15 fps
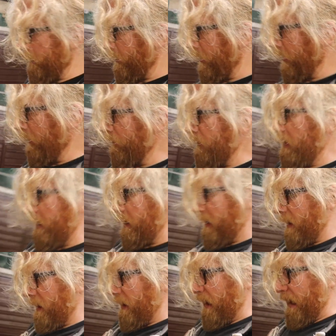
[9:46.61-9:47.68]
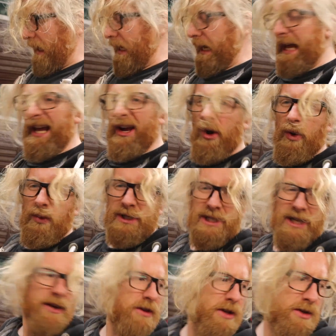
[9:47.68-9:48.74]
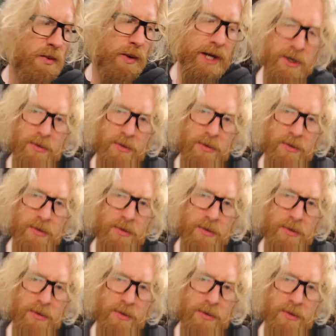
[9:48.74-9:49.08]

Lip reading: But it always sounded quite